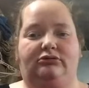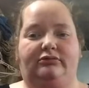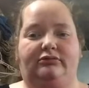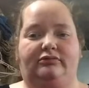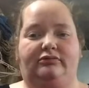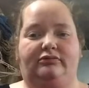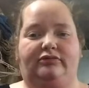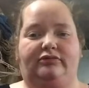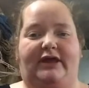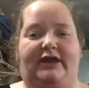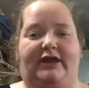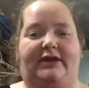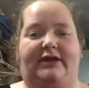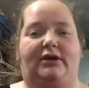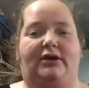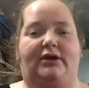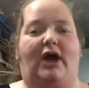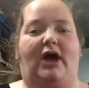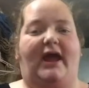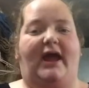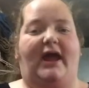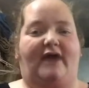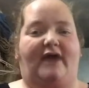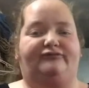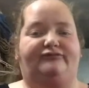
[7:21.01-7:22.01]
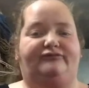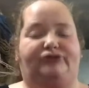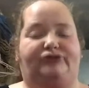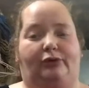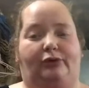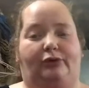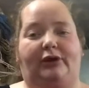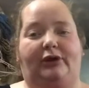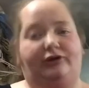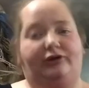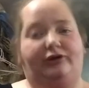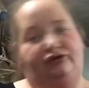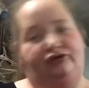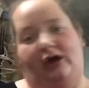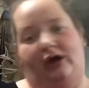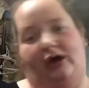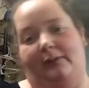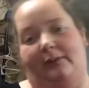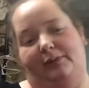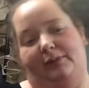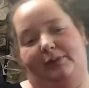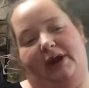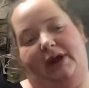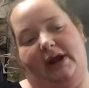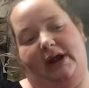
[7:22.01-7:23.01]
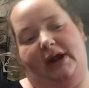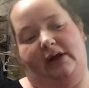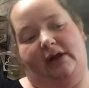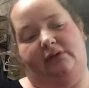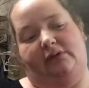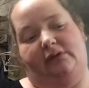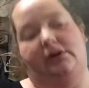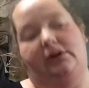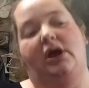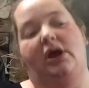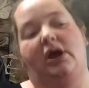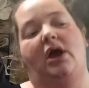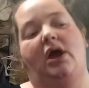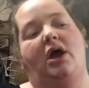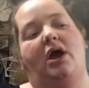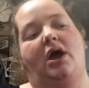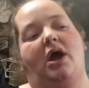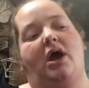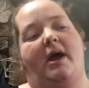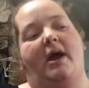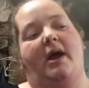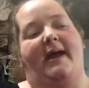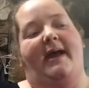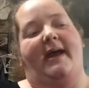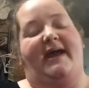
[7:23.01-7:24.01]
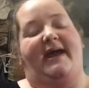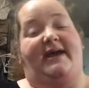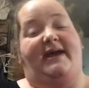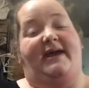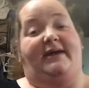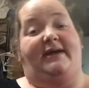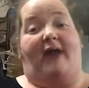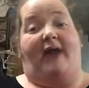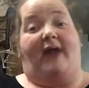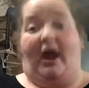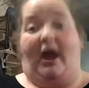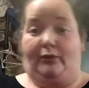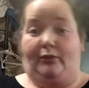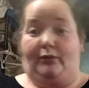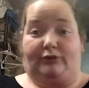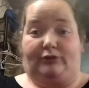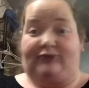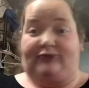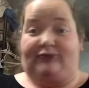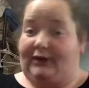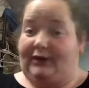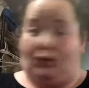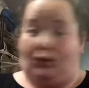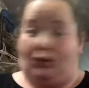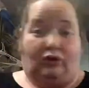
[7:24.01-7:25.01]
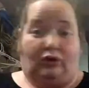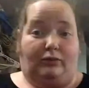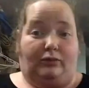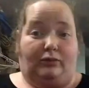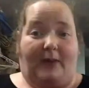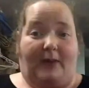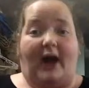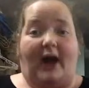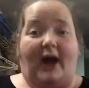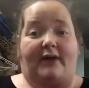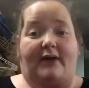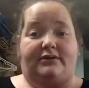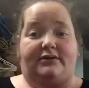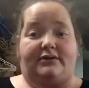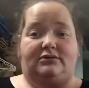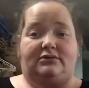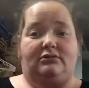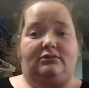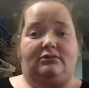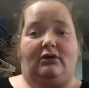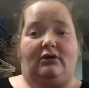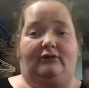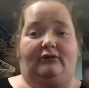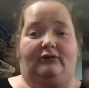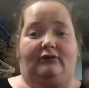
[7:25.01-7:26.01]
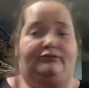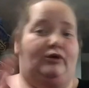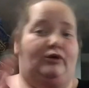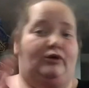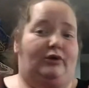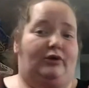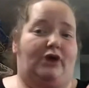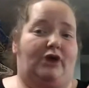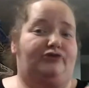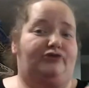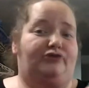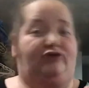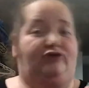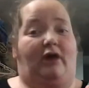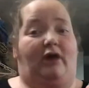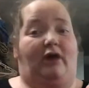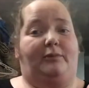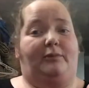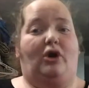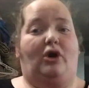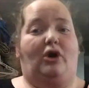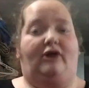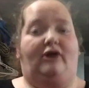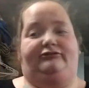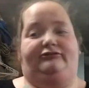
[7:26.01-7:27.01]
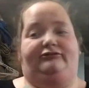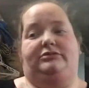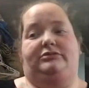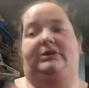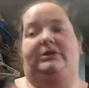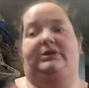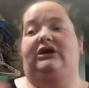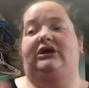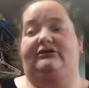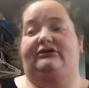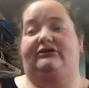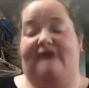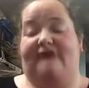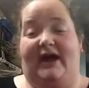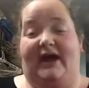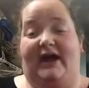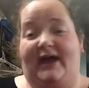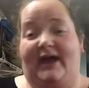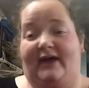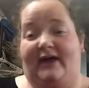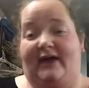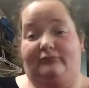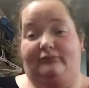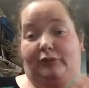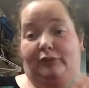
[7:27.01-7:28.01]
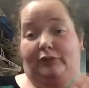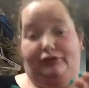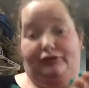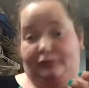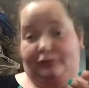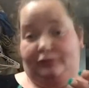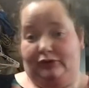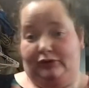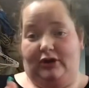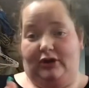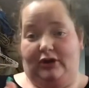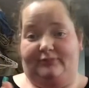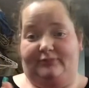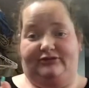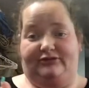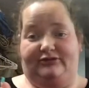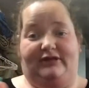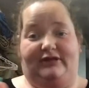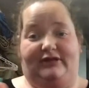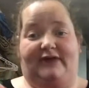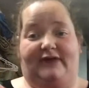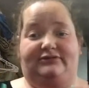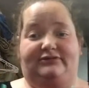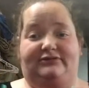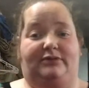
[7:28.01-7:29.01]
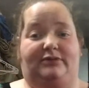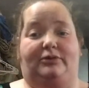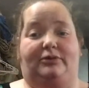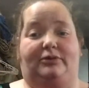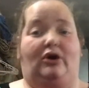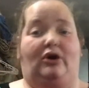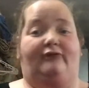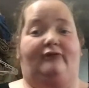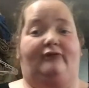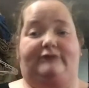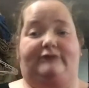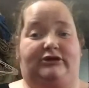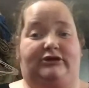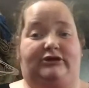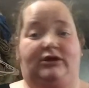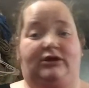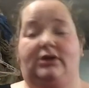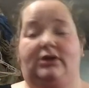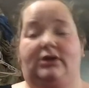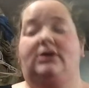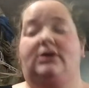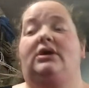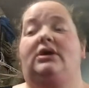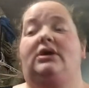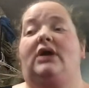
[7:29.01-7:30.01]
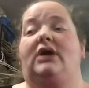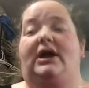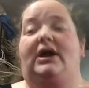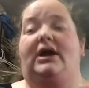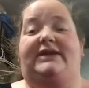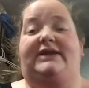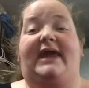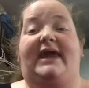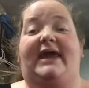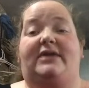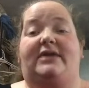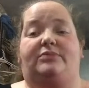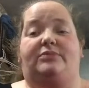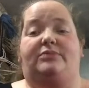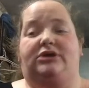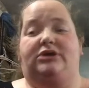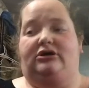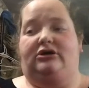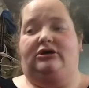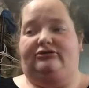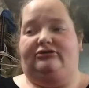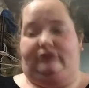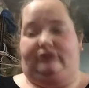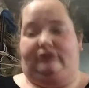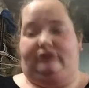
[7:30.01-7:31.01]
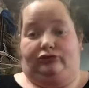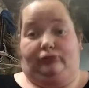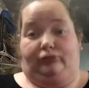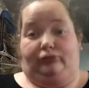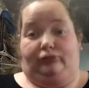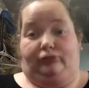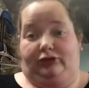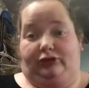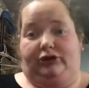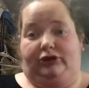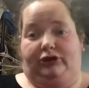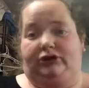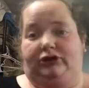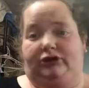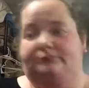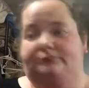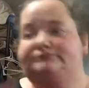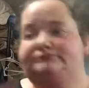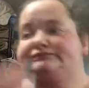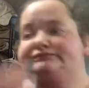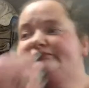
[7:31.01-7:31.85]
Like, I have Donut Shop right now, and I would like a whole pot of Donut Shop coffee because I have multiple cups of that type of coffee a day because it's really good.